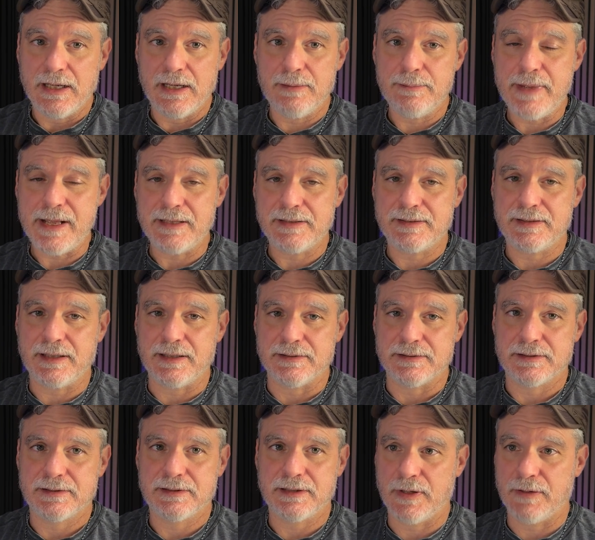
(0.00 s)
It makes
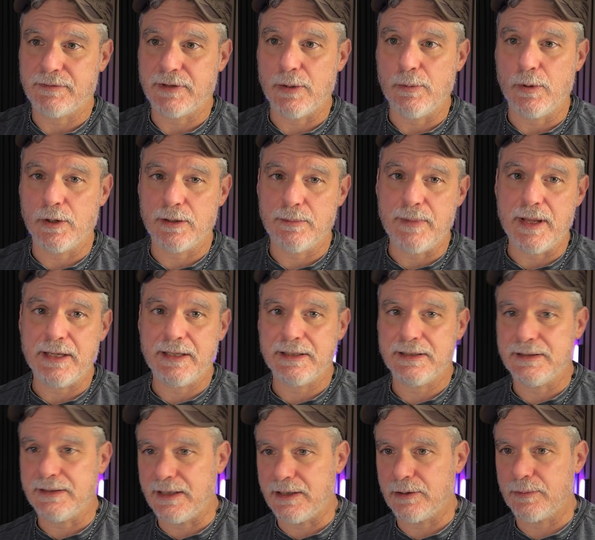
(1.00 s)
sense if they want to make it
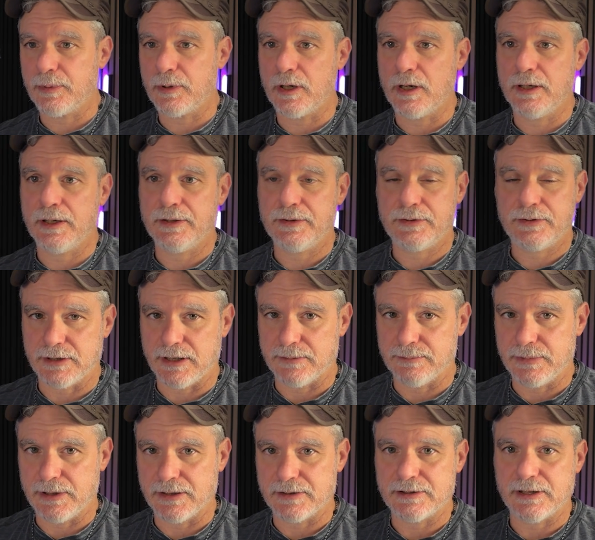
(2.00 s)
an enterprise and
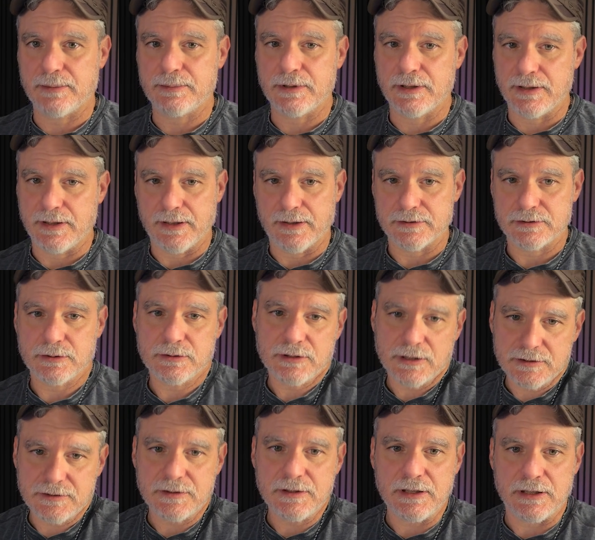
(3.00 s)
be accepted there. So
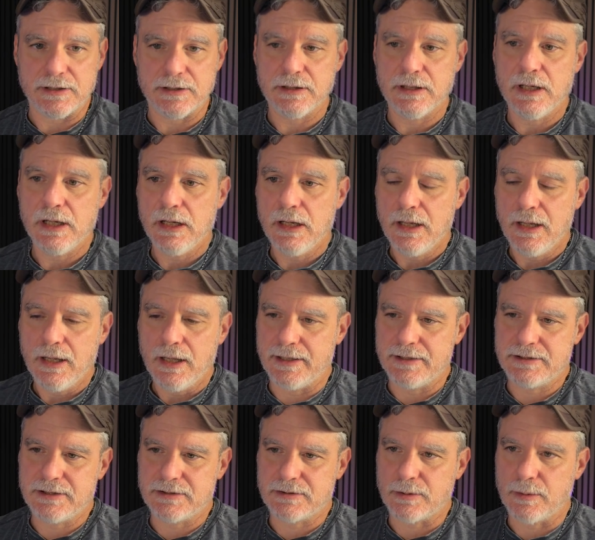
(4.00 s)
it's neat. It
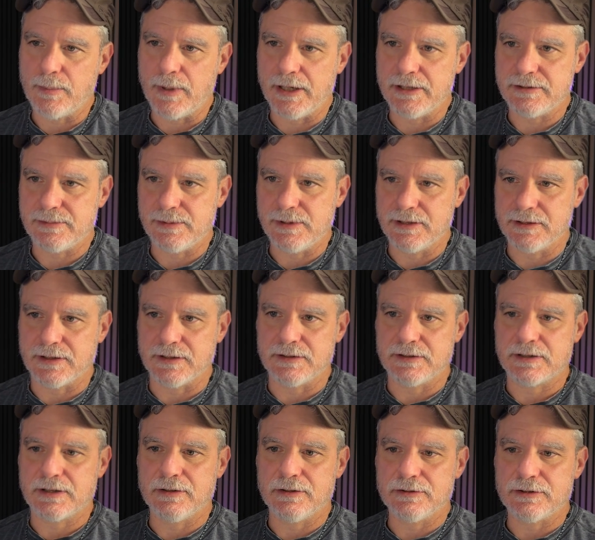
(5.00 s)
just reminds me that the
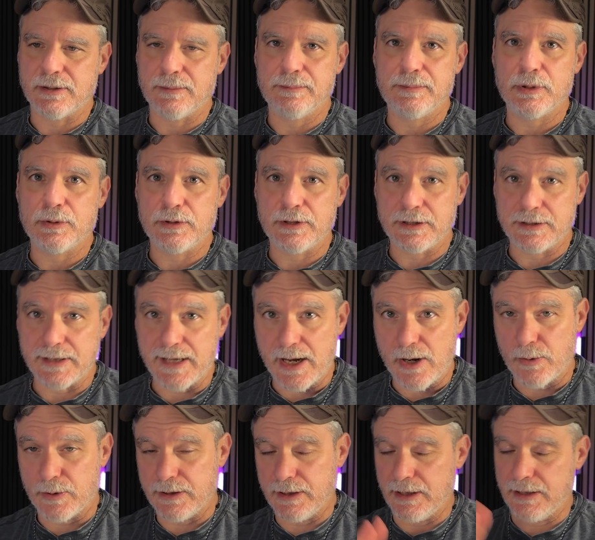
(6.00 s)
skills I'm building
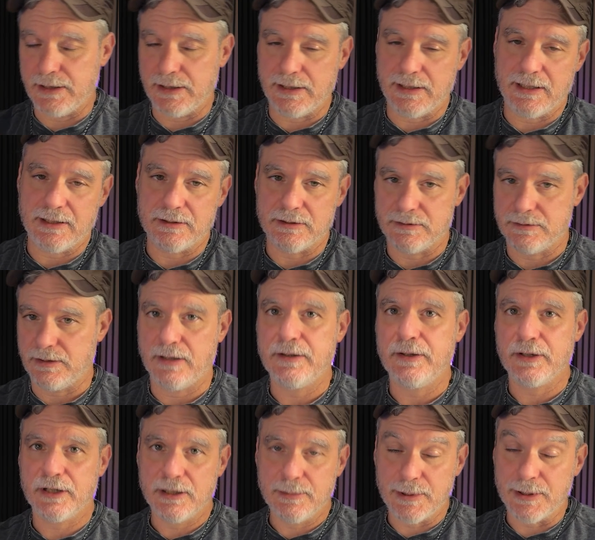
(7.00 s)
now in N8N,
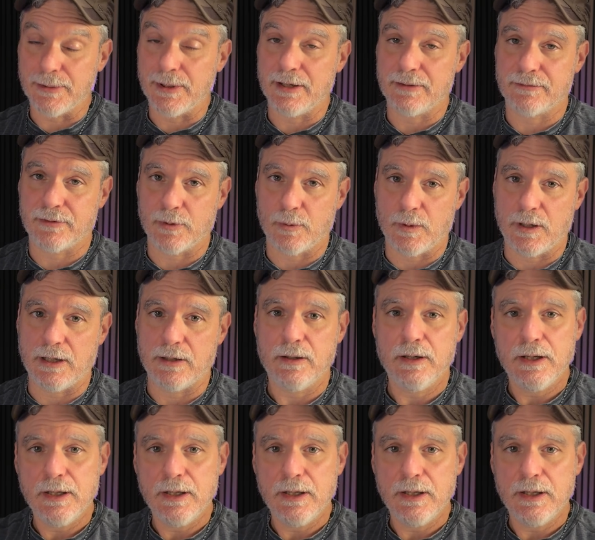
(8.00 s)
they're going to be around for a while.